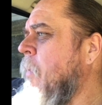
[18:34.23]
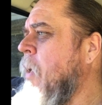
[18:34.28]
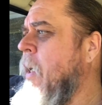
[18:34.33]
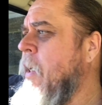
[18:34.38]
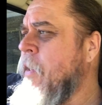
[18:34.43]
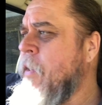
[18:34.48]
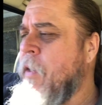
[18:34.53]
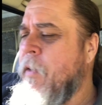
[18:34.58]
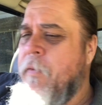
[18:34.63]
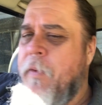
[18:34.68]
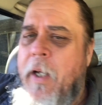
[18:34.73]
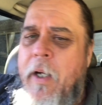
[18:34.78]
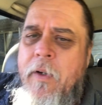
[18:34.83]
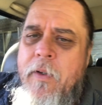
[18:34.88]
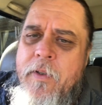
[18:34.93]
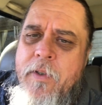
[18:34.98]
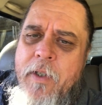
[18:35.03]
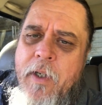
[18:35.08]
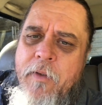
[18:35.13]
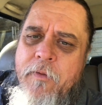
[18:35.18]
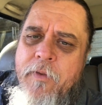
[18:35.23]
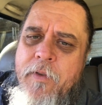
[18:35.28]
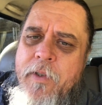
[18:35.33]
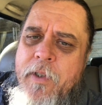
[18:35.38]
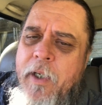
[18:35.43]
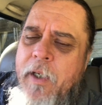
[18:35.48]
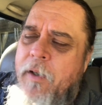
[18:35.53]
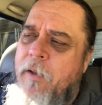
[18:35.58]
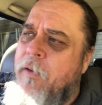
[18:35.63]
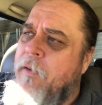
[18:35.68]
as of now, it's not for
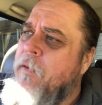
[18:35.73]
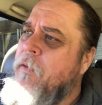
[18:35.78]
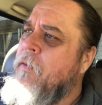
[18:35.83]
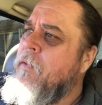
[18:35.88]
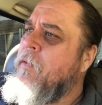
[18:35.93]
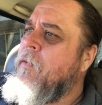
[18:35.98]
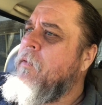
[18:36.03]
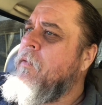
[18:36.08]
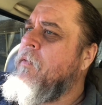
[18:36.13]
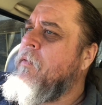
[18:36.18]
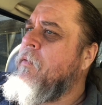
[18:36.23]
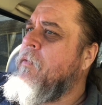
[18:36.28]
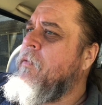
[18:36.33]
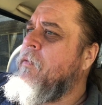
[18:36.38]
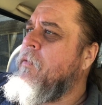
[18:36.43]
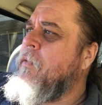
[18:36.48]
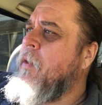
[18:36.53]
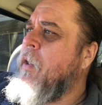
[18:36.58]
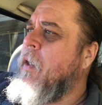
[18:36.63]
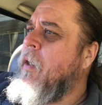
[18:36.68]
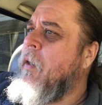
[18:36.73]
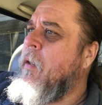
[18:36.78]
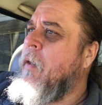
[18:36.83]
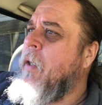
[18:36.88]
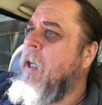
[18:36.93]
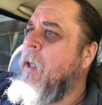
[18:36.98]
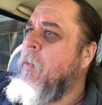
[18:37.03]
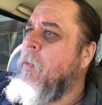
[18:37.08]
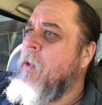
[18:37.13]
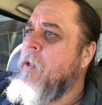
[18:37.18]
sale.
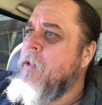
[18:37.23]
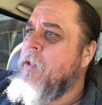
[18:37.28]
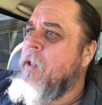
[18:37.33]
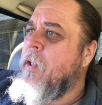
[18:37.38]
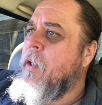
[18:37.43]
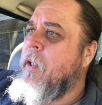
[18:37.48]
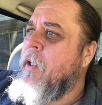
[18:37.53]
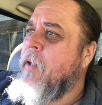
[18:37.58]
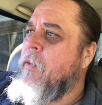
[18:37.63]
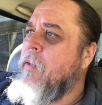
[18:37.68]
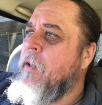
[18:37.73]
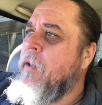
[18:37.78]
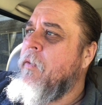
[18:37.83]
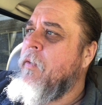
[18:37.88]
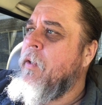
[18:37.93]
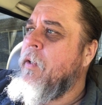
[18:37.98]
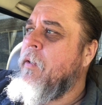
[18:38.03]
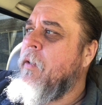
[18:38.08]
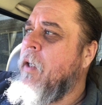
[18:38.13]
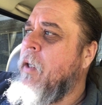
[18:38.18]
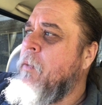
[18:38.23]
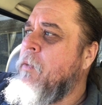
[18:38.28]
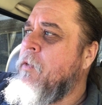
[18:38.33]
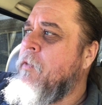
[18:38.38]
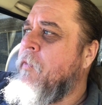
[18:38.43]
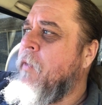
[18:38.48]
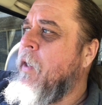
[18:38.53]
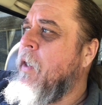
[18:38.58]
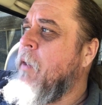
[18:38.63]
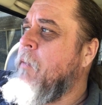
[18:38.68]
I was going to get rid of it. I was
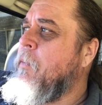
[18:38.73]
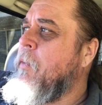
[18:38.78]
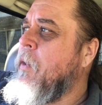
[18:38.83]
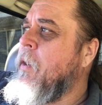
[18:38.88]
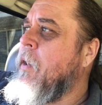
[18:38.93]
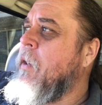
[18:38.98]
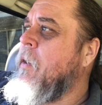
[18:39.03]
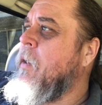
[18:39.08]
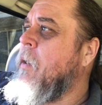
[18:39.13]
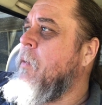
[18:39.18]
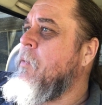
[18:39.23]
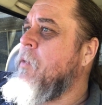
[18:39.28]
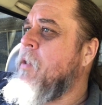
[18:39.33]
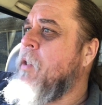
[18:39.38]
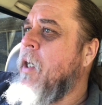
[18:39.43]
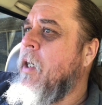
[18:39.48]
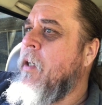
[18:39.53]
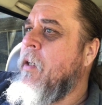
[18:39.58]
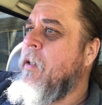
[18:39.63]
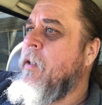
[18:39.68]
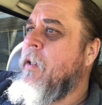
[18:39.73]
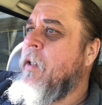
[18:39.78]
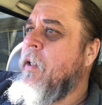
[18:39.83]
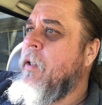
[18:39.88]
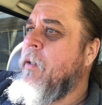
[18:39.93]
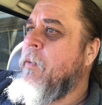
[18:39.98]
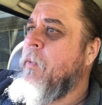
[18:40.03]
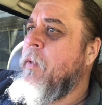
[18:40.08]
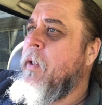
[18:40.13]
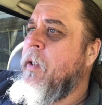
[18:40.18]
fed up with it. I was tired of
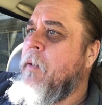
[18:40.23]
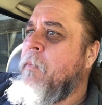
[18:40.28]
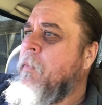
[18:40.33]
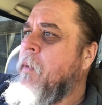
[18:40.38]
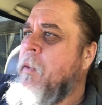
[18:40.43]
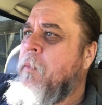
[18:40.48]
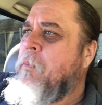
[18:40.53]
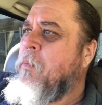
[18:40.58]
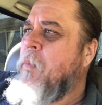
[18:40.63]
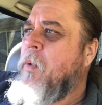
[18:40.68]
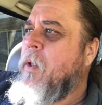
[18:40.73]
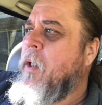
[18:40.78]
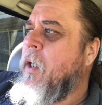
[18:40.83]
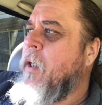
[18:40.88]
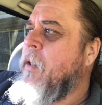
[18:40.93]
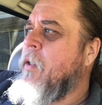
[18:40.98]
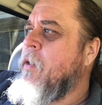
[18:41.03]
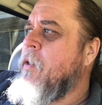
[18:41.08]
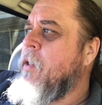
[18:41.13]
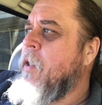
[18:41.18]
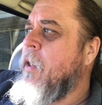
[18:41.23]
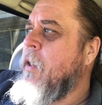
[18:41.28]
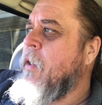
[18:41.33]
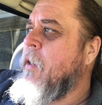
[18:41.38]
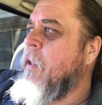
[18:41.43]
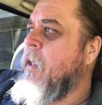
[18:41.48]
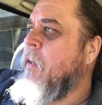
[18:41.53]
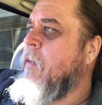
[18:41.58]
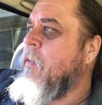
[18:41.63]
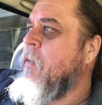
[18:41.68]
dealing with it, but we're not going to sell
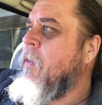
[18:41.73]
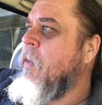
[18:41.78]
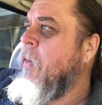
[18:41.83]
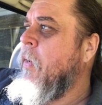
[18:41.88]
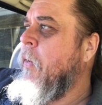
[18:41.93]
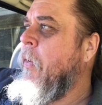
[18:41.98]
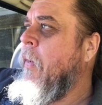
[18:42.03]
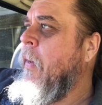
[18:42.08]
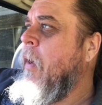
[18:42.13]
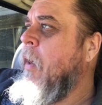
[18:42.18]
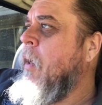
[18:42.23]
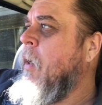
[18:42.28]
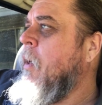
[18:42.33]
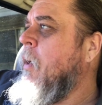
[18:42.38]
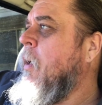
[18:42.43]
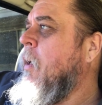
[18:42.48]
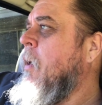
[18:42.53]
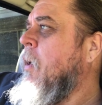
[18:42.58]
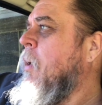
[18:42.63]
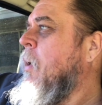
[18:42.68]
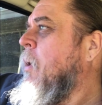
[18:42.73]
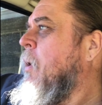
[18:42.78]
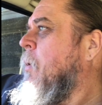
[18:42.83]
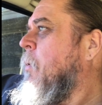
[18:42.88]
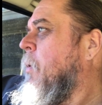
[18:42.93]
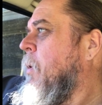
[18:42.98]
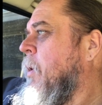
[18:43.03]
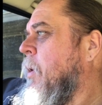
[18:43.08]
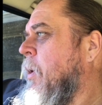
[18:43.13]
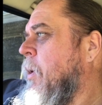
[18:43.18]
it now.
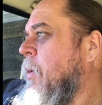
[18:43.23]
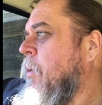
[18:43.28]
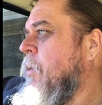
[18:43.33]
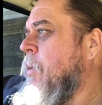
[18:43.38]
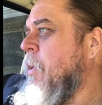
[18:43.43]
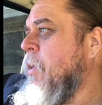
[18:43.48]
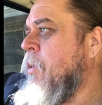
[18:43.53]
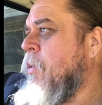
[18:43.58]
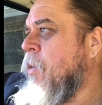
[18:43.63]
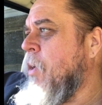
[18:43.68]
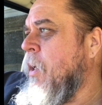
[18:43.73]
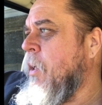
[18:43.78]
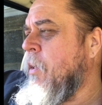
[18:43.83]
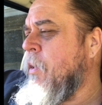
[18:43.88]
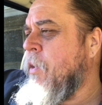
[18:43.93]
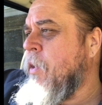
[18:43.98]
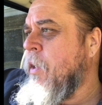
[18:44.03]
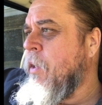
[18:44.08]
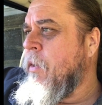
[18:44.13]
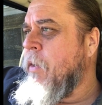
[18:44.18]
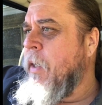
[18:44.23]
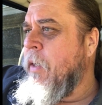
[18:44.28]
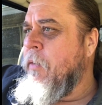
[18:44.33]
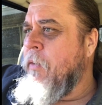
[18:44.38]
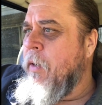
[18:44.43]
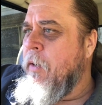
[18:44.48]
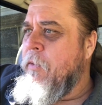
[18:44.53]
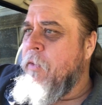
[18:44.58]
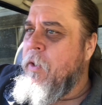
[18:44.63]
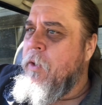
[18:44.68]
We're going to use this truck to generate
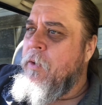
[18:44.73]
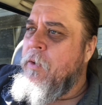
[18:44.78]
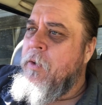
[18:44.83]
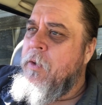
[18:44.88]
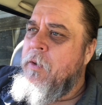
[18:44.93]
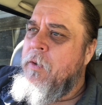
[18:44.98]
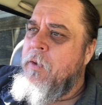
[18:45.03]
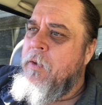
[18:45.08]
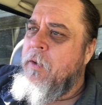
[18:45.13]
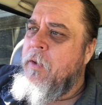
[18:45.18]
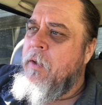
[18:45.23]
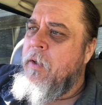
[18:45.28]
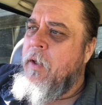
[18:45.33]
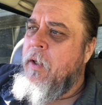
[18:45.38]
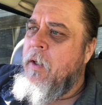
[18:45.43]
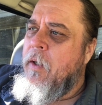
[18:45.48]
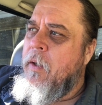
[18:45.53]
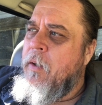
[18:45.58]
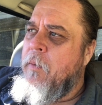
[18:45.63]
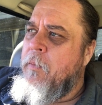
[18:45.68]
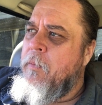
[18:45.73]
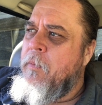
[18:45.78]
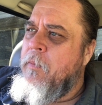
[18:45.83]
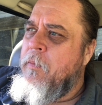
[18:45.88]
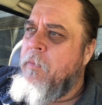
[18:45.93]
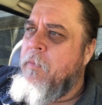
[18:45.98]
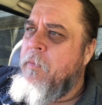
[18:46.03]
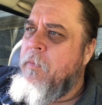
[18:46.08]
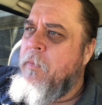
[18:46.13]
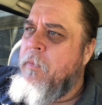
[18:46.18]
revenue, you
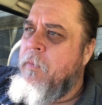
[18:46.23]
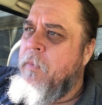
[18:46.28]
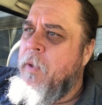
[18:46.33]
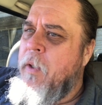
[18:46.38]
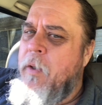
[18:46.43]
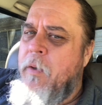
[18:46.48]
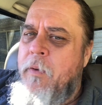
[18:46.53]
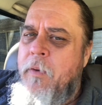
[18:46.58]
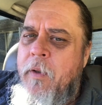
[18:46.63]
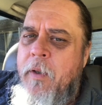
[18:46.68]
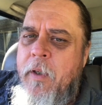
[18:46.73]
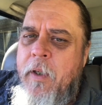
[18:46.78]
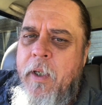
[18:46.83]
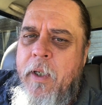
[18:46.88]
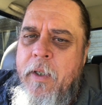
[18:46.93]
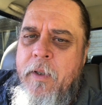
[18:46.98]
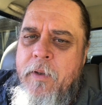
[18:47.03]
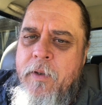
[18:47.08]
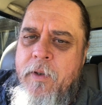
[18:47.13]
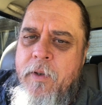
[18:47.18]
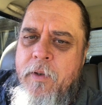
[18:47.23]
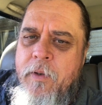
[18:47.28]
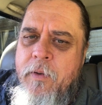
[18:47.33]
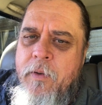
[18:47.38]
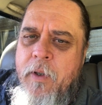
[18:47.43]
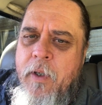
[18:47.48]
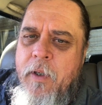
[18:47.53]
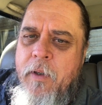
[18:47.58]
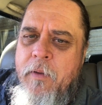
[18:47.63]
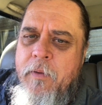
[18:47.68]
know, and
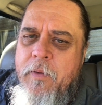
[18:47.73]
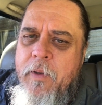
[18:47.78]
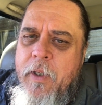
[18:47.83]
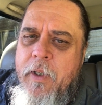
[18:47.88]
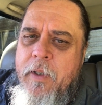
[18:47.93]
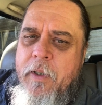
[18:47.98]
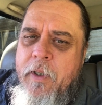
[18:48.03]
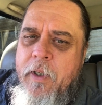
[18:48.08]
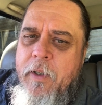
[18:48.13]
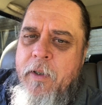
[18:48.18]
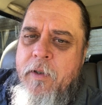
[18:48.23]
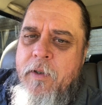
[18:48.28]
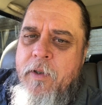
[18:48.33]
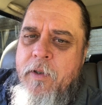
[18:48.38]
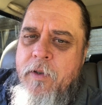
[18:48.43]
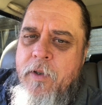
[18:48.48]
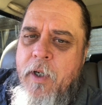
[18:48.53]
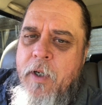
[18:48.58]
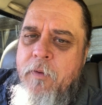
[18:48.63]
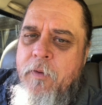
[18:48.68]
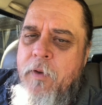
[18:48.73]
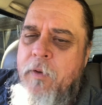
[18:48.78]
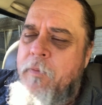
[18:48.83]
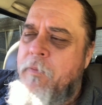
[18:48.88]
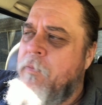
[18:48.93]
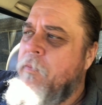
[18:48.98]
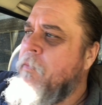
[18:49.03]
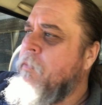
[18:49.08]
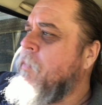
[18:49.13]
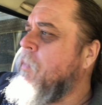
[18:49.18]
to get us a driver.
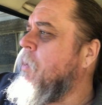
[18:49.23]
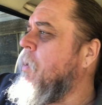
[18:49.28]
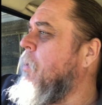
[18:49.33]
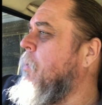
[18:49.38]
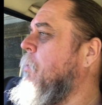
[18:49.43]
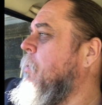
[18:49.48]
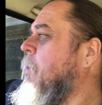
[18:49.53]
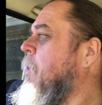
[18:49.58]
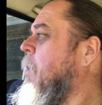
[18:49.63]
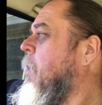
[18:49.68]
So